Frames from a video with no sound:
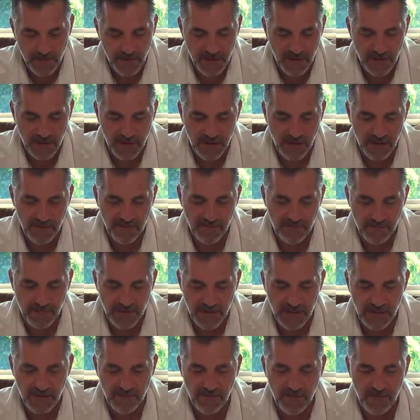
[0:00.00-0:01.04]
We're going to
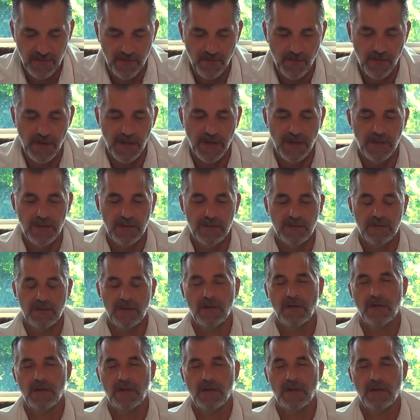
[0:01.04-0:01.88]
be giving away